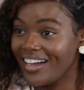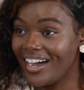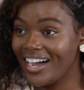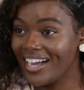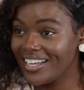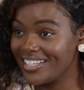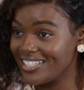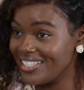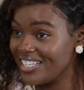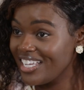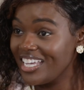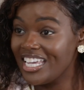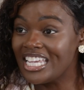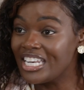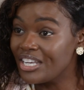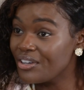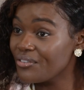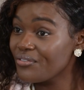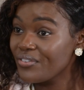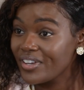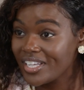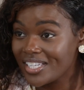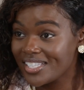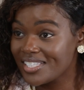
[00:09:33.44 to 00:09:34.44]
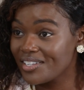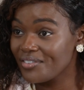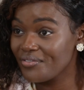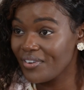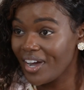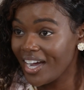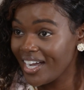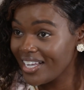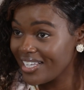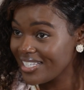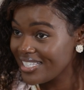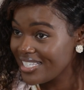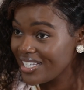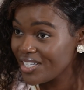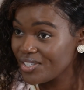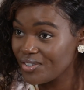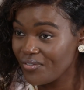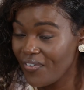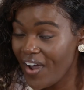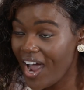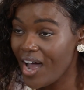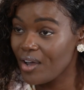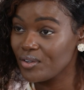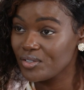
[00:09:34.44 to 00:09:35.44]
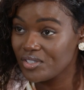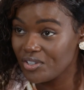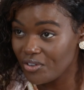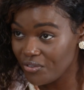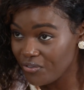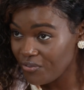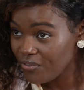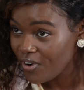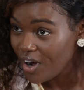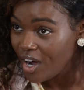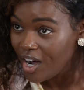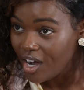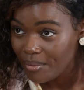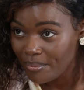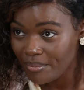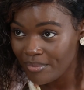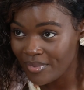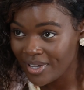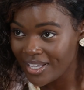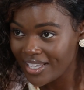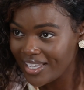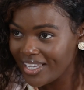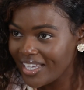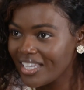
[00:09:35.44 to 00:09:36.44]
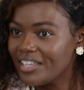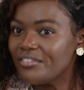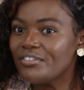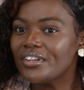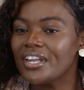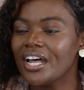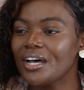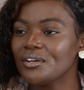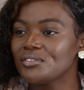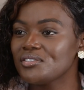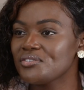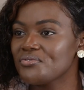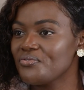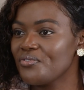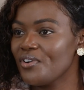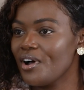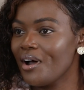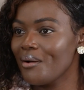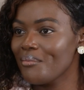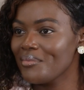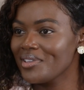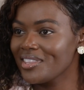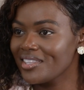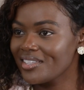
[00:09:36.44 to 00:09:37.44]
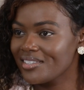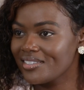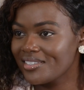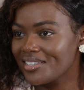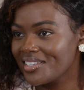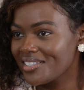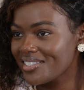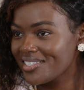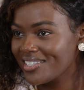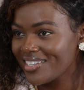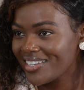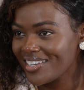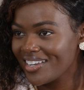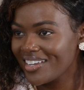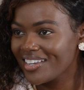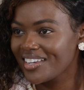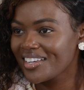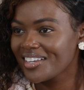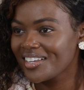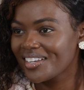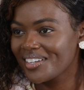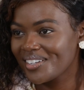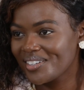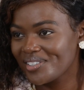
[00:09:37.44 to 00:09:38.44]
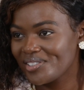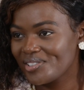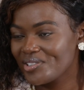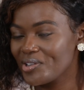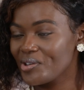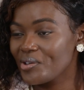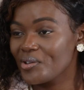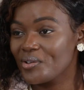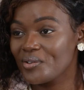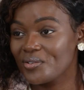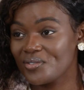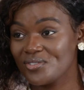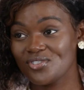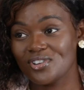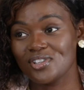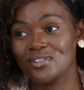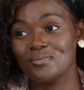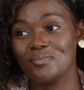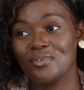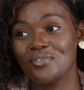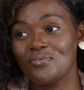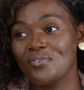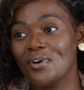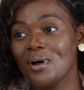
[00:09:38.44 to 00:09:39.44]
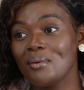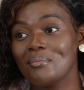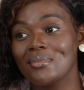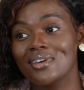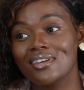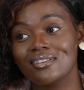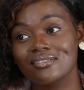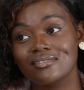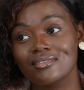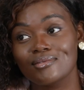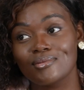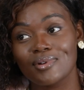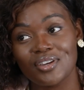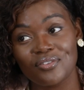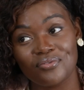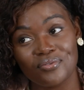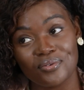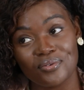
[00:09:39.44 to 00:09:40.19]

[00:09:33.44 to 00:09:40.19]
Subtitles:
ideas. Innovative ideas of how to farm, even how to farm in the city. So trust me, farming is the way